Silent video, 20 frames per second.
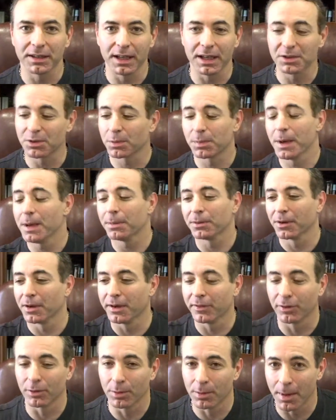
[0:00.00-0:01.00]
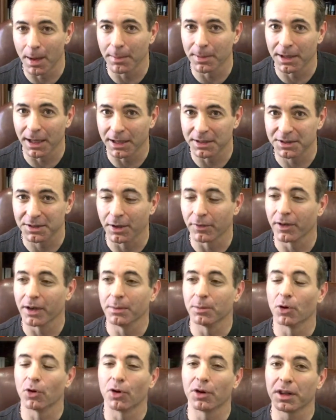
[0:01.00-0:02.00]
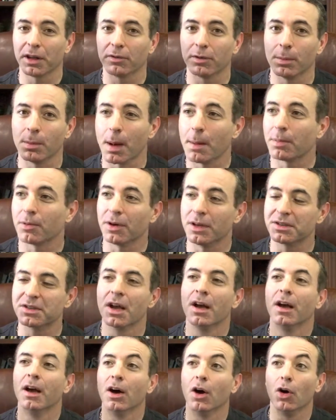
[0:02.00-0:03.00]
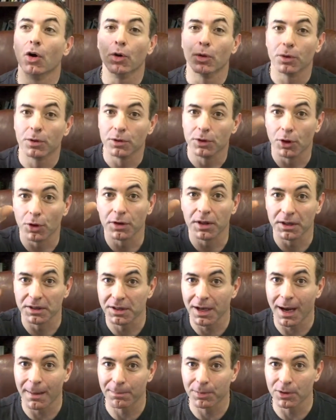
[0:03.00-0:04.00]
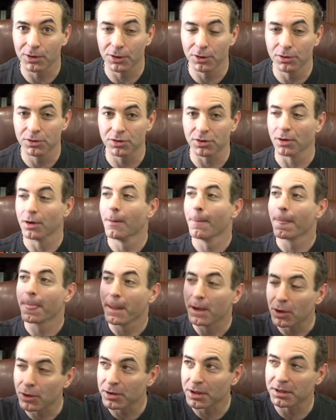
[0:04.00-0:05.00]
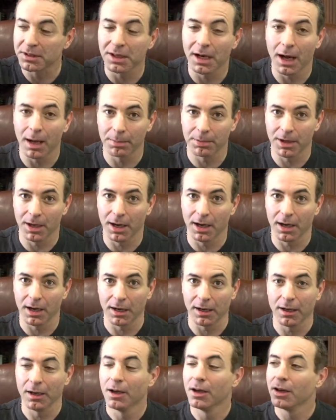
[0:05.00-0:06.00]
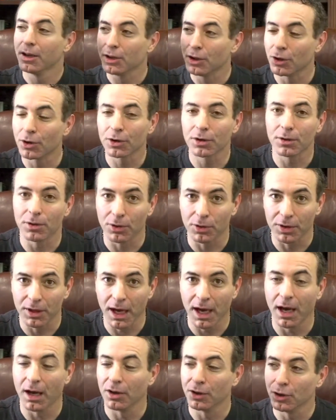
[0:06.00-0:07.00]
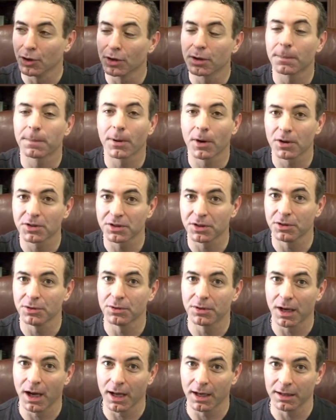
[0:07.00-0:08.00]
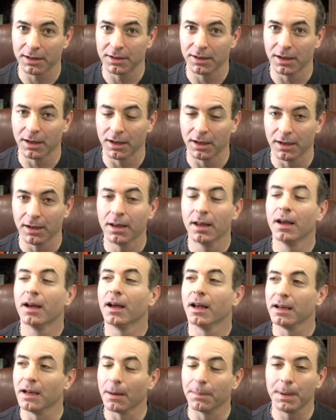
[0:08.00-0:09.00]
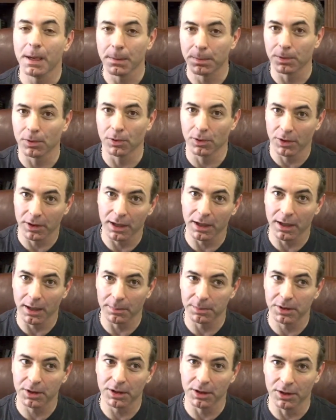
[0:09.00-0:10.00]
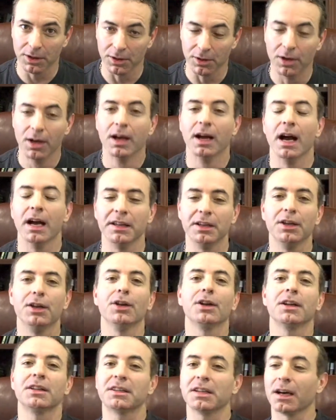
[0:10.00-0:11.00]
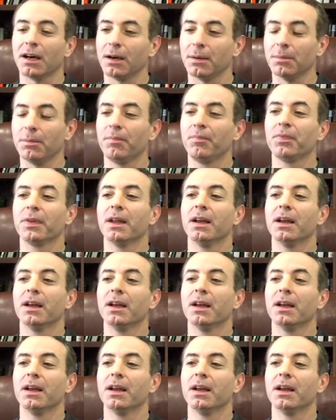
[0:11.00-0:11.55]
things, but people don't even remember that stuff anymore. All they remember is you're the top producer, you're the top guy, or gal, you're the person who got it done. And now people are looking up to you, and then you could tell them,